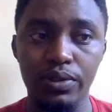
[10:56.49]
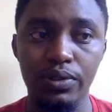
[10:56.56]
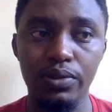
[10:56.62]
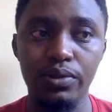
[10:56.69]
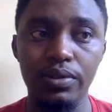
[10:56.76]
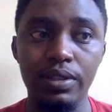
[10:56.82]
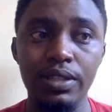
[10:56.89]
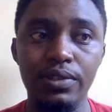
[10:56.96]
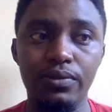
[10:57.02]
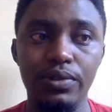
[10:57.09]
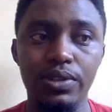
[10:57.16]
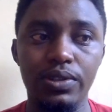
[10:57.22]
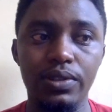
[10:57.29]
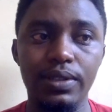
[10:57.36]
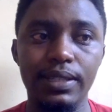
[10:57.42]
So these
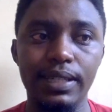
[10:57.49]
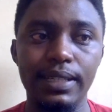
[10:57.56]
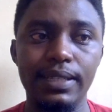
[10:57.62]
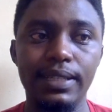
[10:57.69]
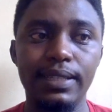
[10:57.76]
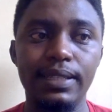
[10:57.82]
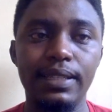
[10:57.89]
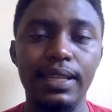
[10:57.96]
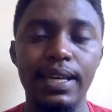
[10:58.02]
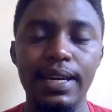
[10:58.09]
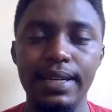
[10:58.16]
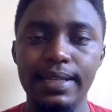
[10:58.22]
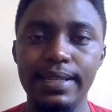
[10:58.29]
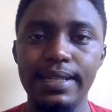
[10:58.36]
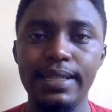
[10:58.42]
questions are just
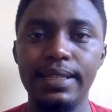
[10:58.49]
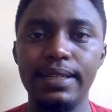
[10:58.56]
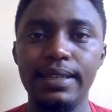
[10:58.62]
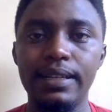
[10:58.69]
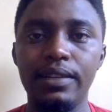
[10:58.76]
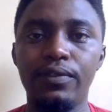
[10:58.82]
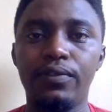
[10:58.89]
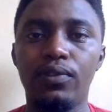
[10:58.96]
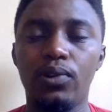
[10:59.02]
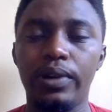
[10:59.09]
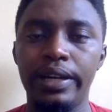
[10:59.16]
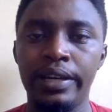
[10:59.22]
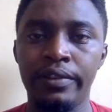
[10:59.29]
generally for